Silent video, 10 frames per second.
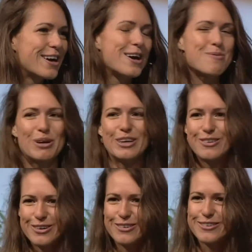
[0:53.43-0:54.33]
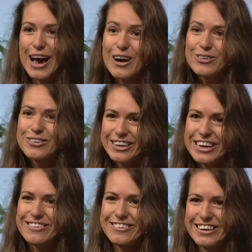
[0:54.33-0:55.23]
But it turns out
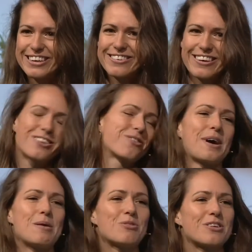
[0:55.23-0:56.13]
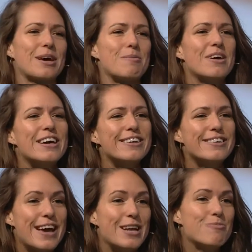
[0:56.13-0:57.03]
a city the size of Amsterdam,
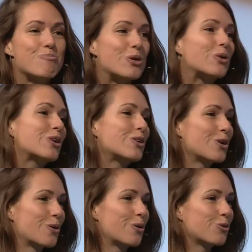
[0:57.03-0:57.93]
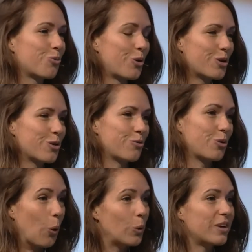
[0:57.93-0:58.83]
10 million euros worth of
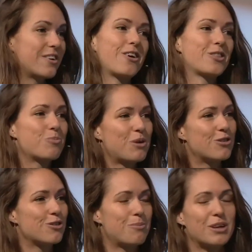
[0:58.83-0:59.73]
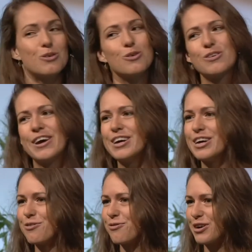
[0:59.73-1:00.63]
gold and other precious metals
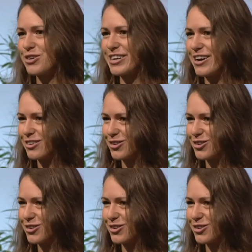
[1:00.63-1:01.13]
is flushed down the